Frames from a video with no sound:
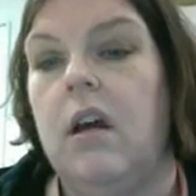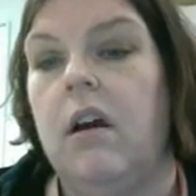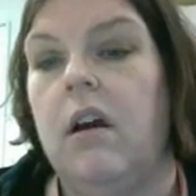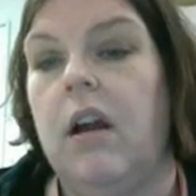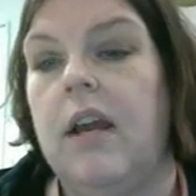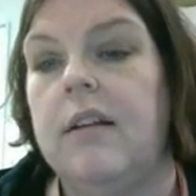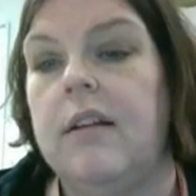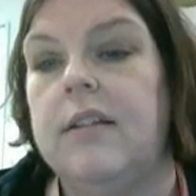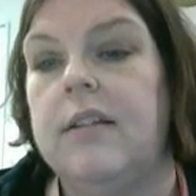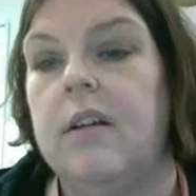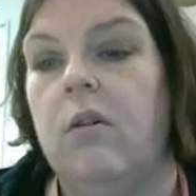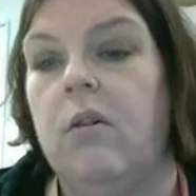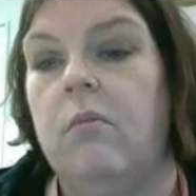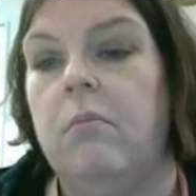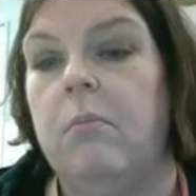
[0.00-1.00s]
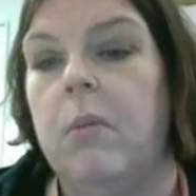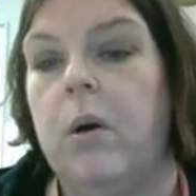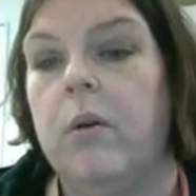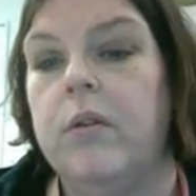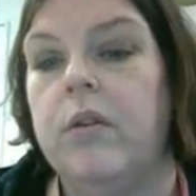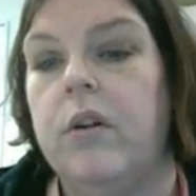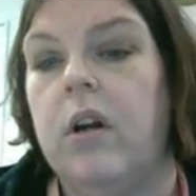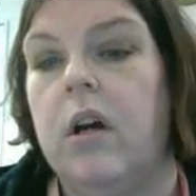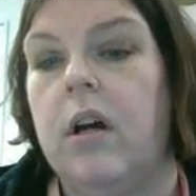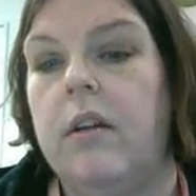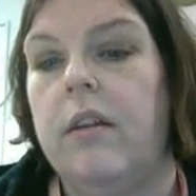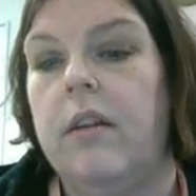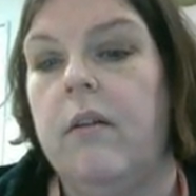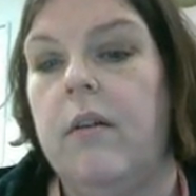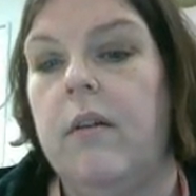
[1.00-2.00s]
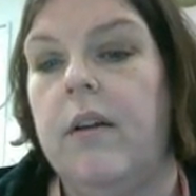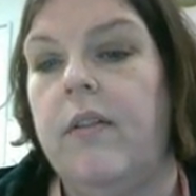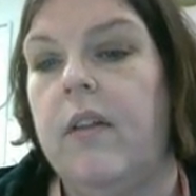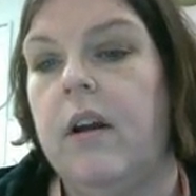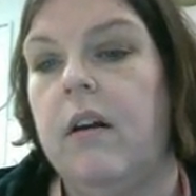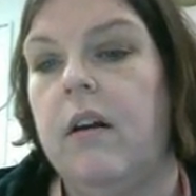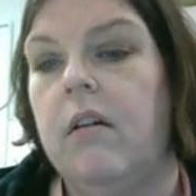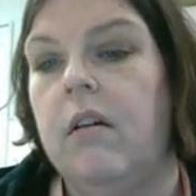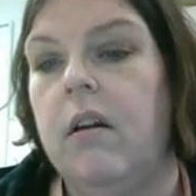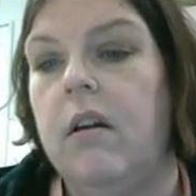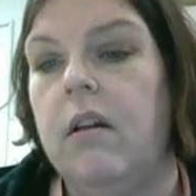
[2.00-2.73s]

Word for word: Okay, so moles are gone. They're right there.